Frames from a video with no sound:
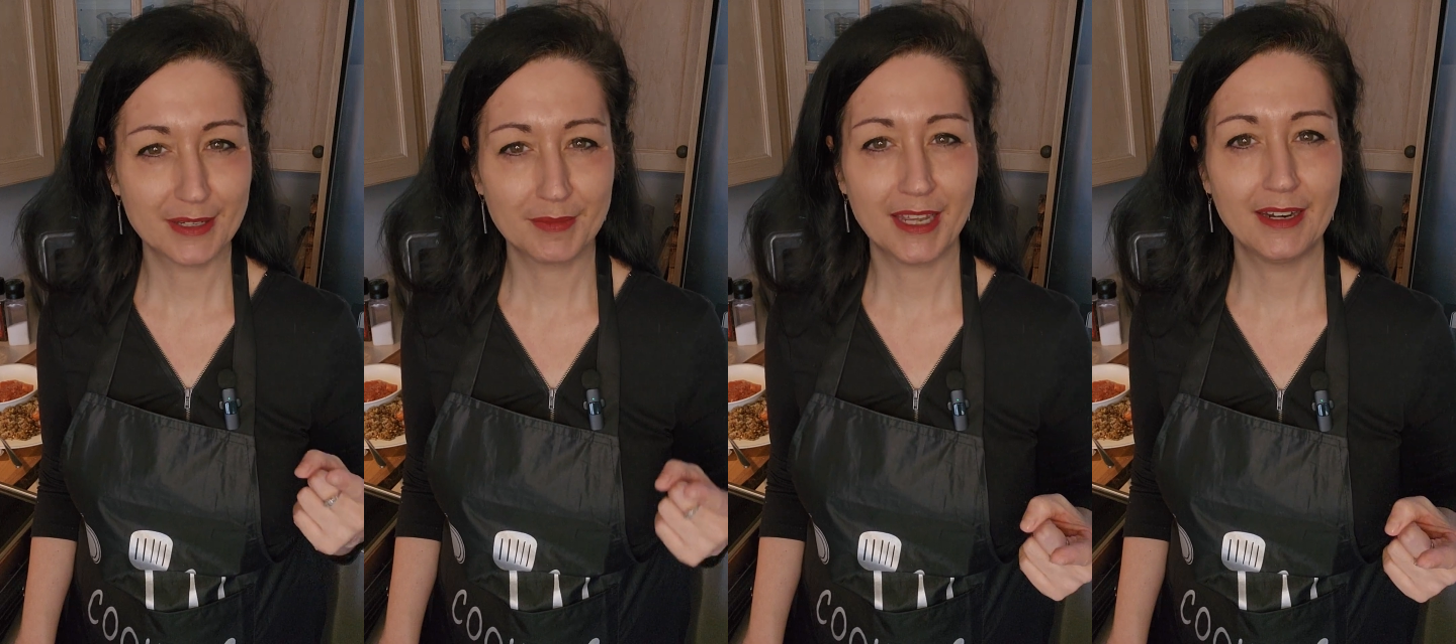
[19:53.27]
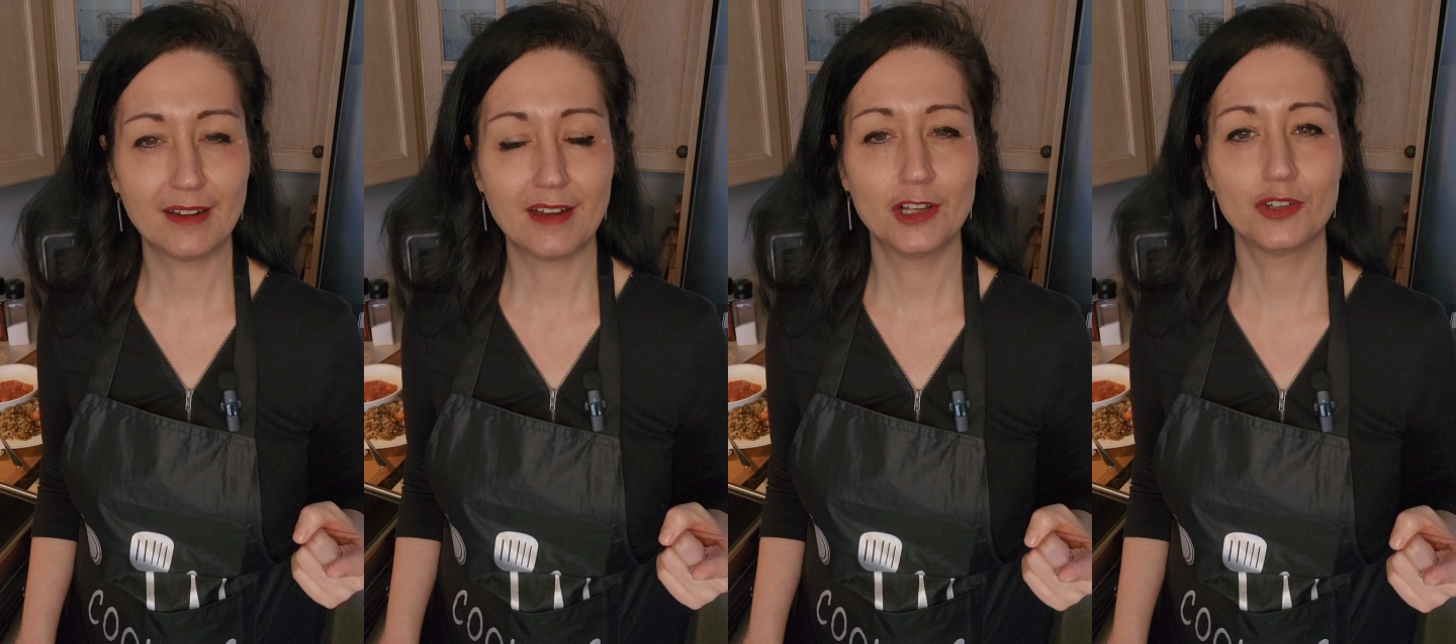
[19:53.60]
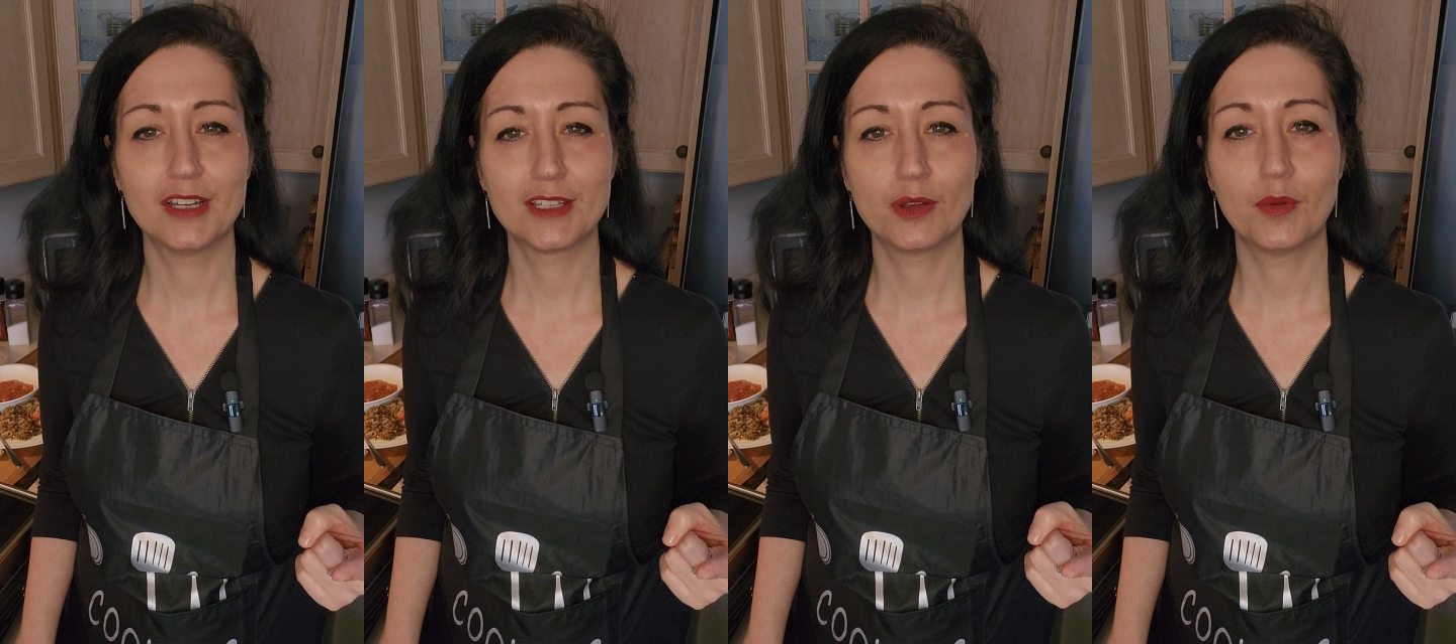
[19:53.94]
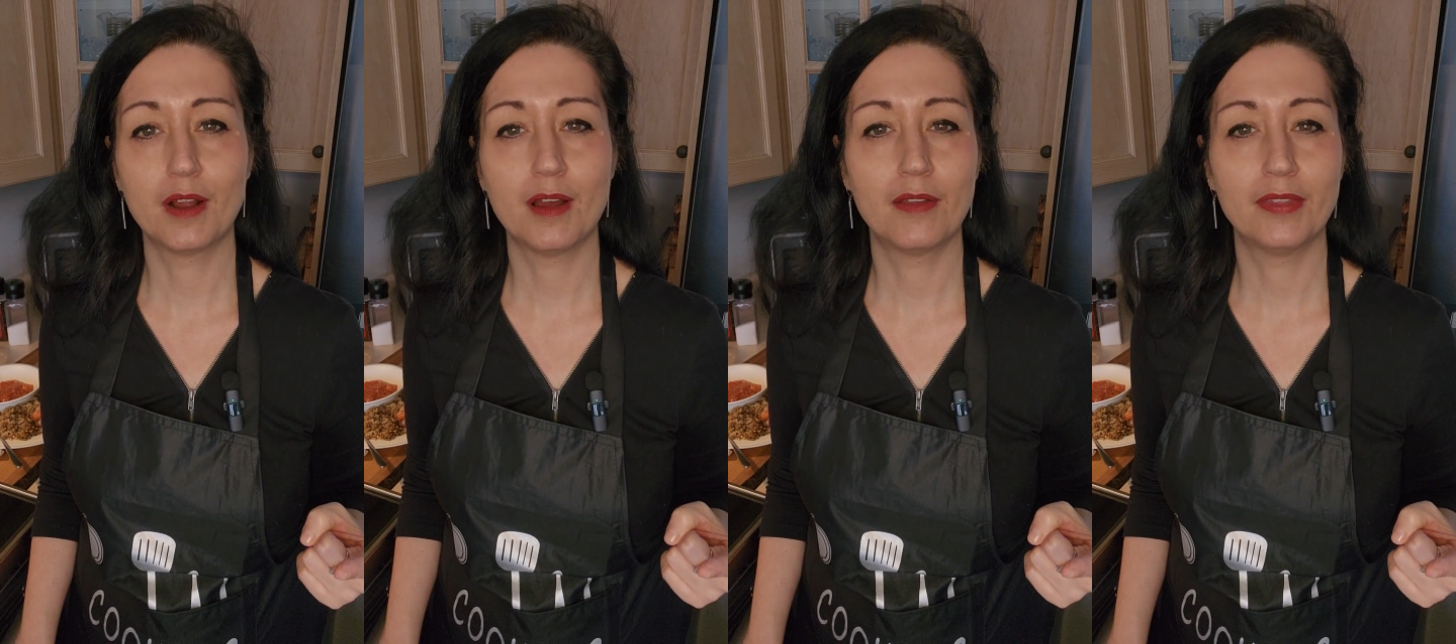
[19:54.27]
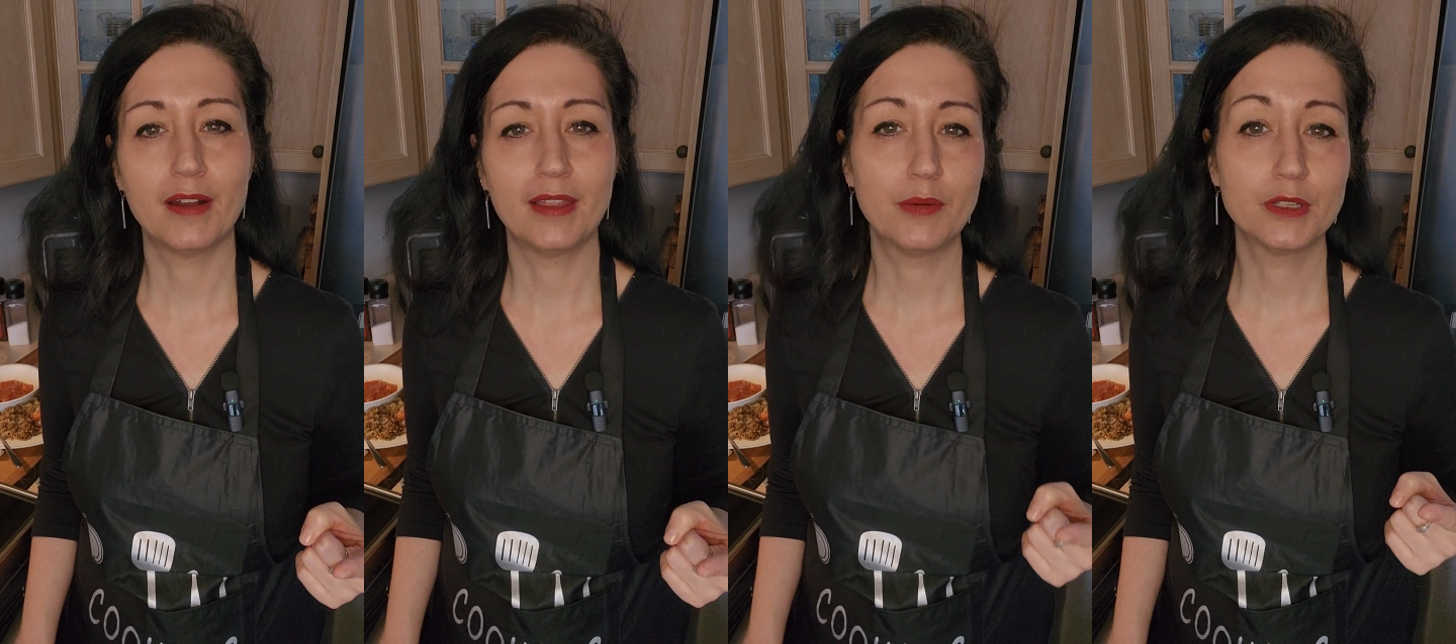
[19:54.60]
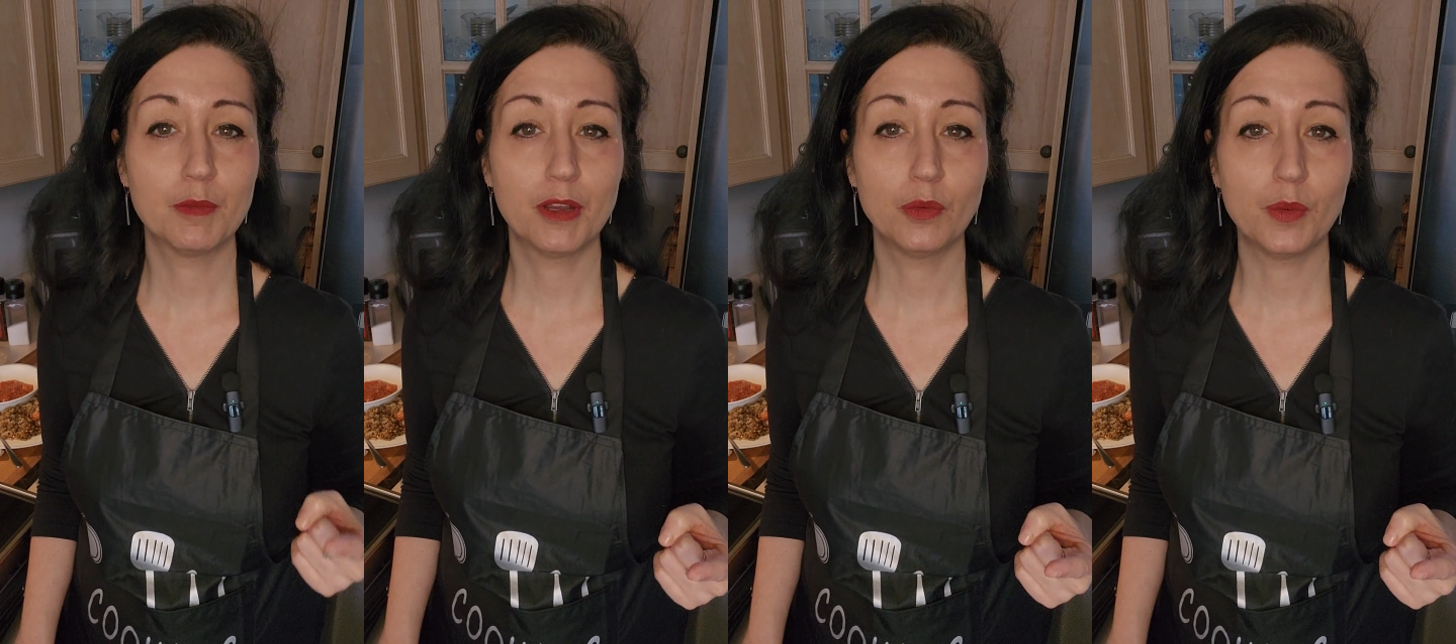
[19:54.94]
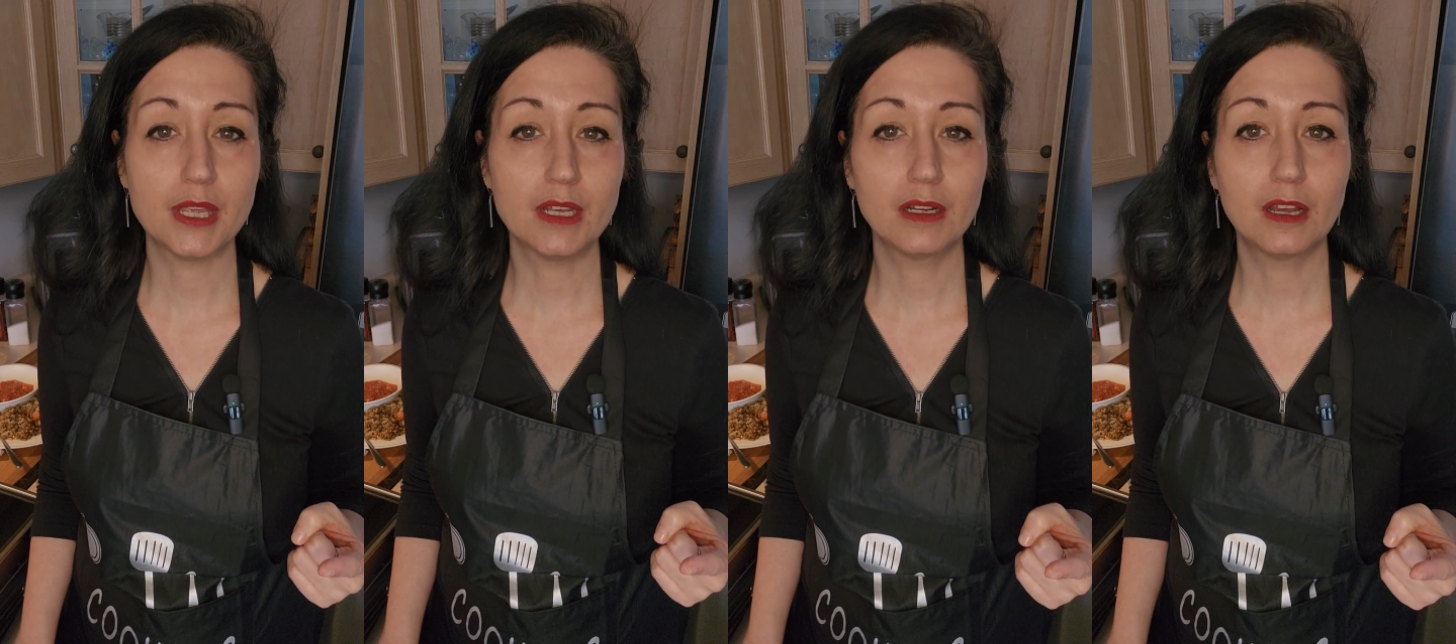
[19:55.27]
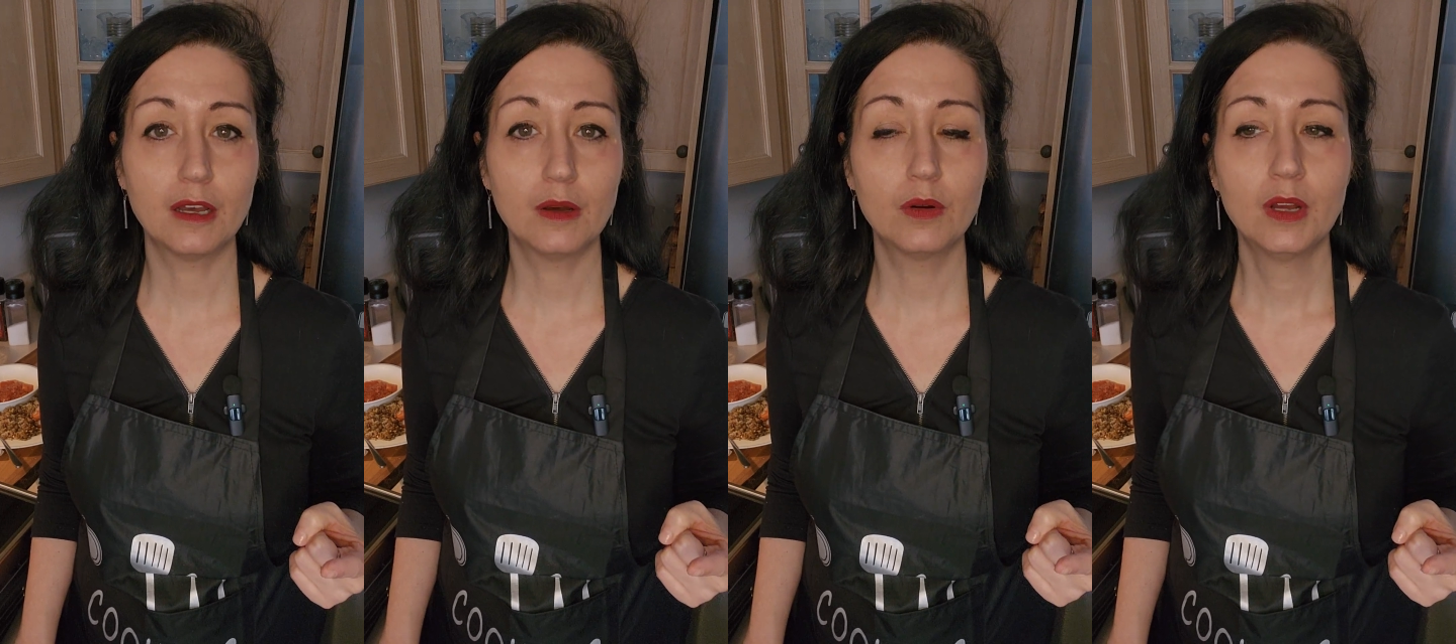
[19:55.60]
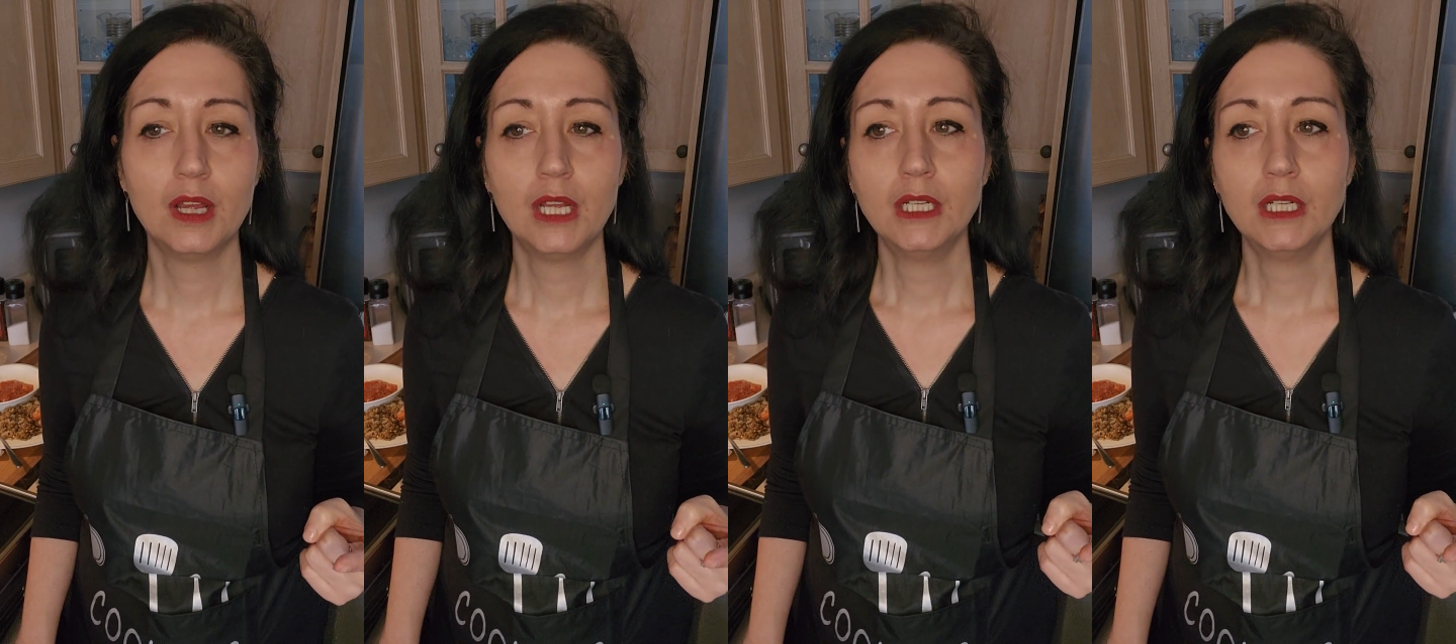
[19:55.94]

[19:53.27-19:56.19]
some kind of contrast going on there. That was about a week ago.